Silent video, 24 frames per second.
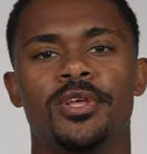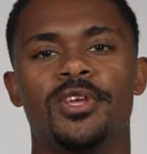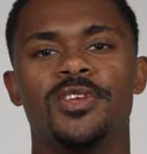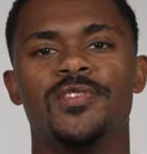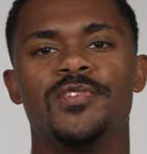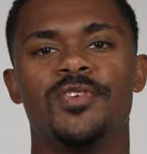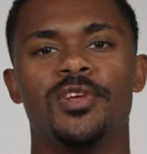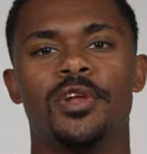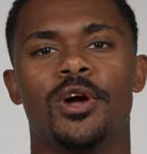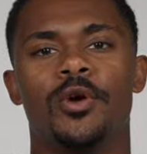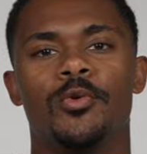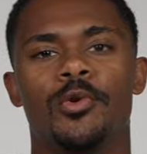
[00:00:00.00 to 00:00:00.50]
this
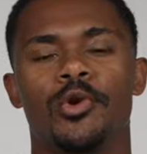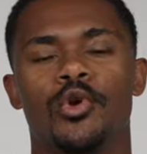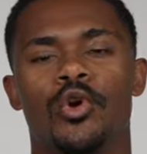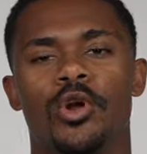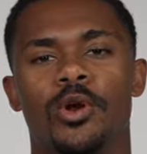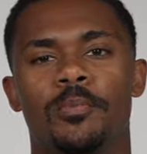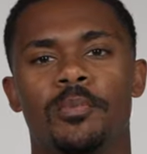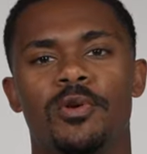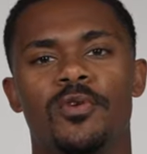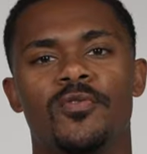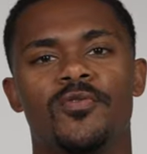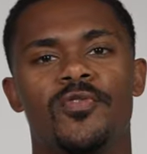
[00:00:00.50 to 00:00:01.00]
video, we're going
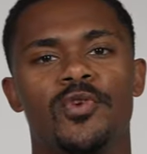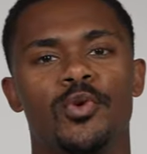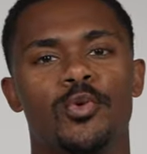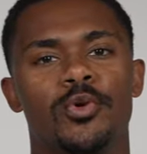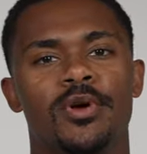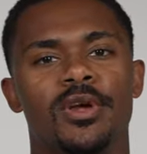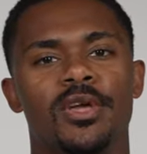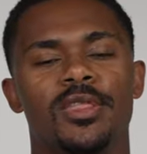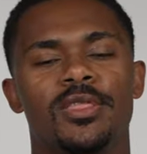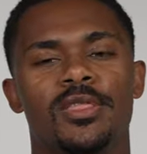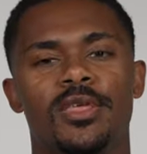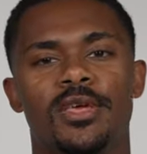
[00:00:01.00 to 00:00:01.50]
to be
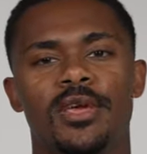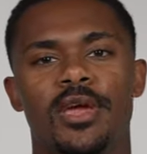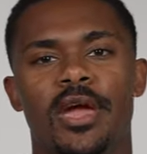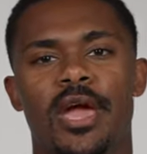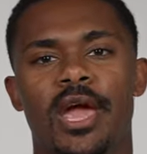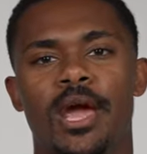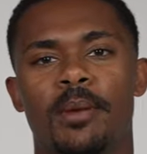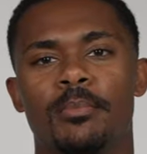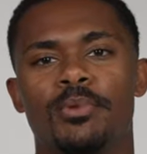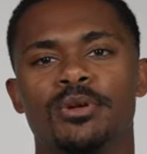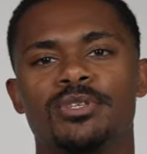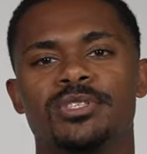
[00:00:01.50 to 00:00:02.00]
reviewing the
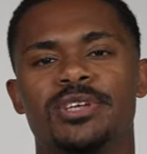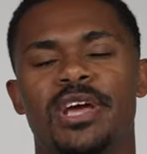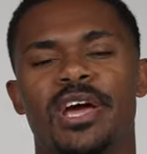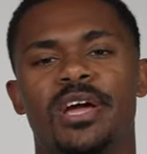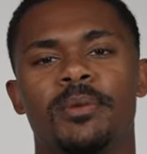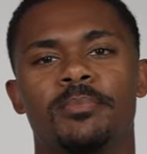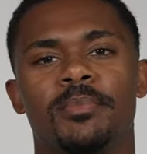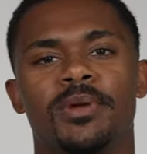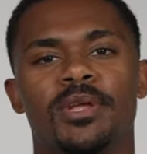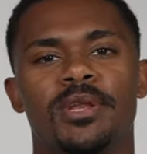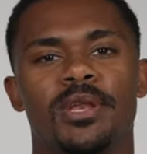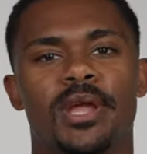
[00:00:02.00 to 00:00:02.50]

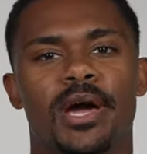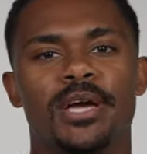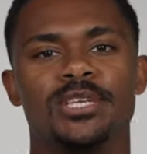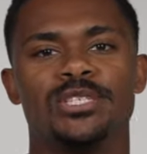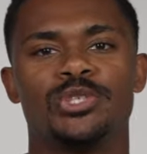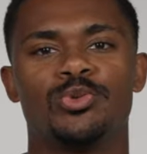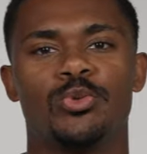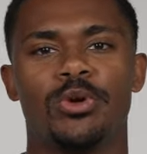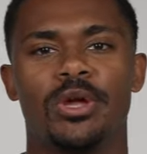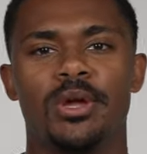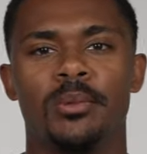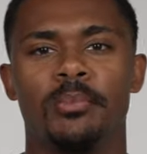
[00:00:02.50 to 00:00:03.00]
Amberjack Midnight
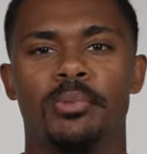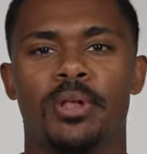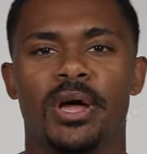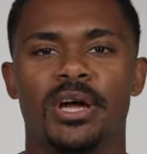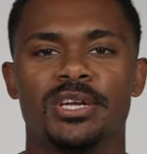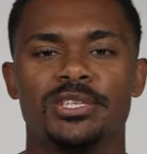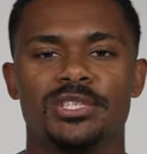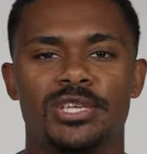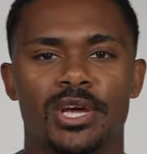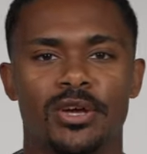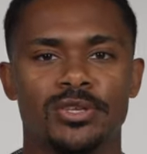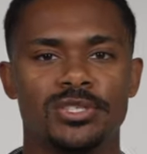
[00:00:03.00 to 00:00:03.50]
Suede
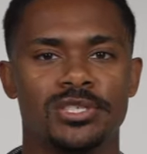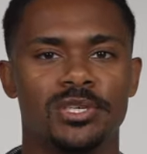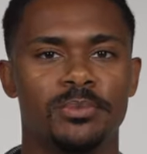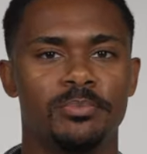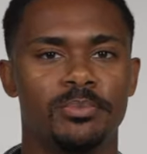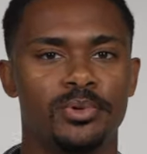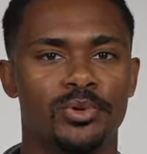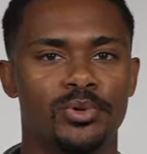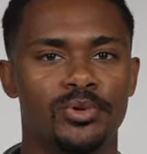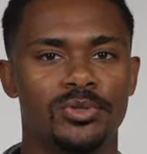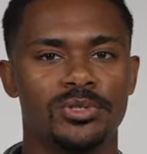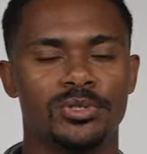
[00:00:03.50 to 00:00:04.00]
Black Chelsea
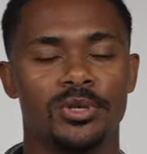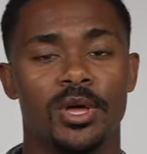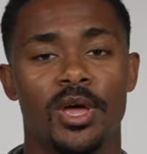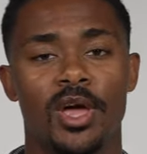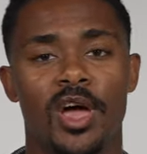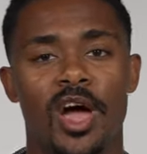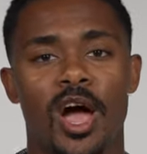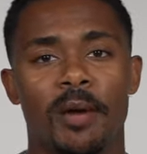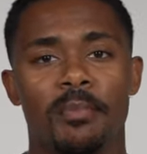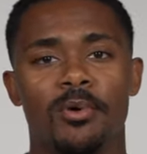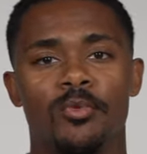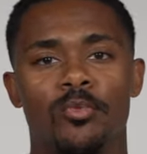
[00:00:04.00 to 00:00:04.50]
boots.
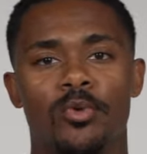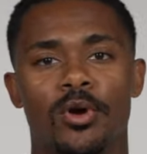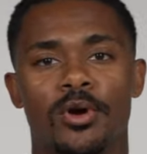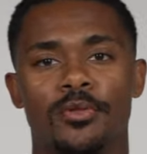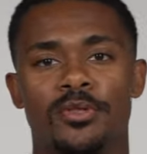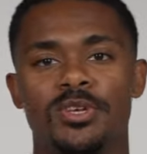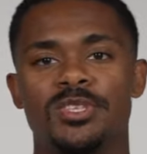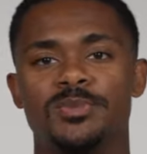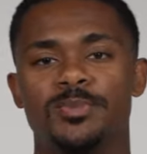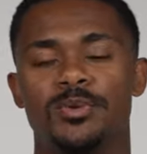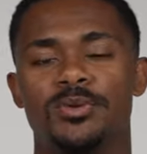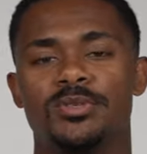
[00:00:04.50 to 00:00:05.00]
I've been wearing
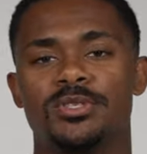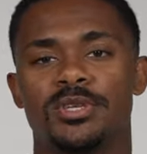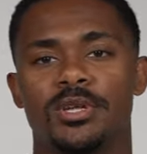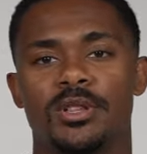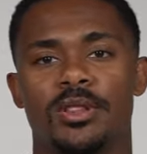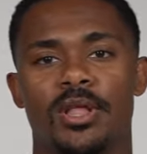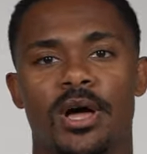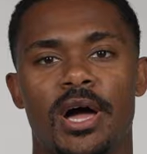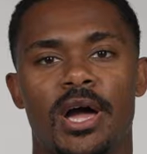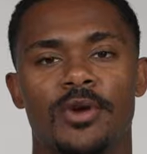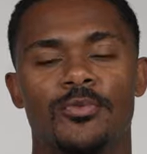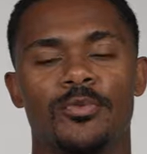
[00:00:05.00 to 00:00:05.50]
these boots a
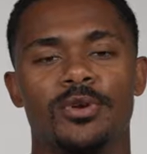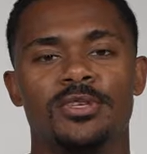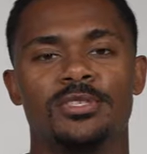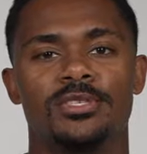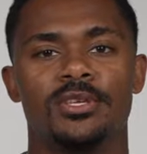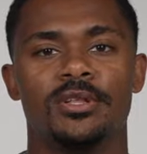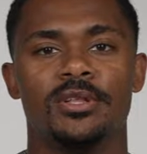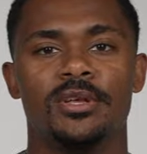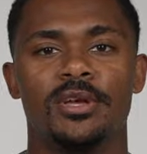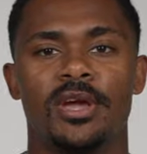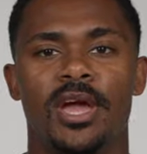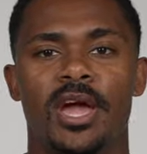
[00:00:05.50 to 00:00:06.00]
lot
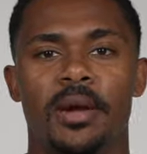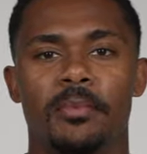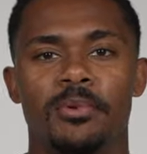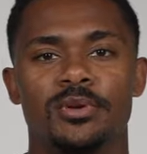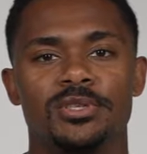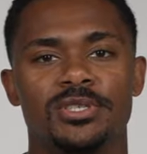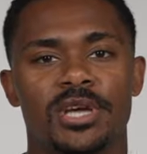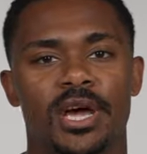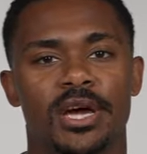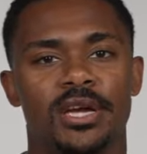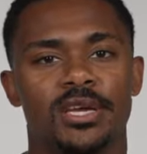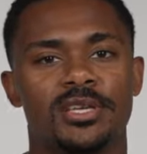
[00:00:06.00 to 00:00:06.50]
recently.
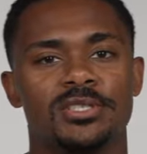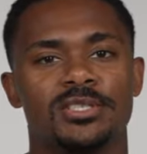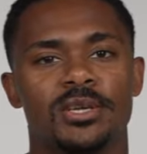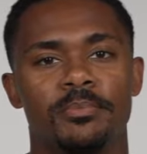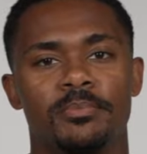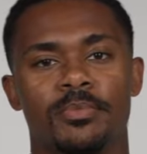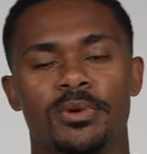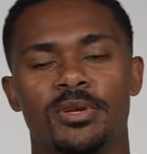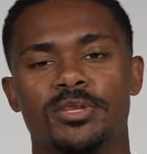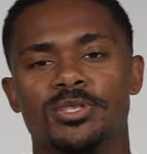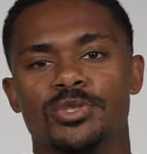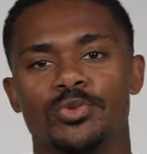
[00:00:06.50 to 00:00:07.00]
Amberjack is a
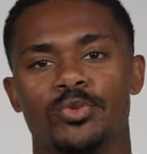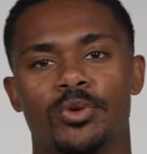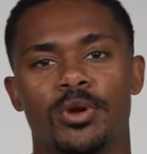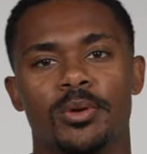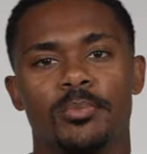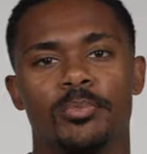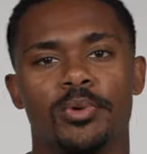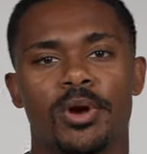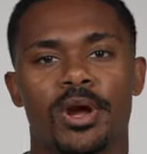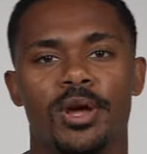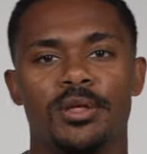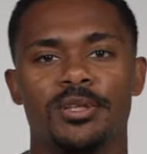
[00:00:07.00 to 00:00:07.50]

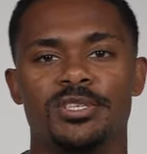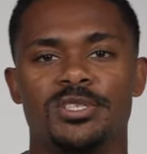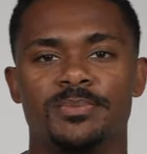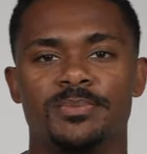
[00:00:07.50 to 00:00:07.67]
menswear brand that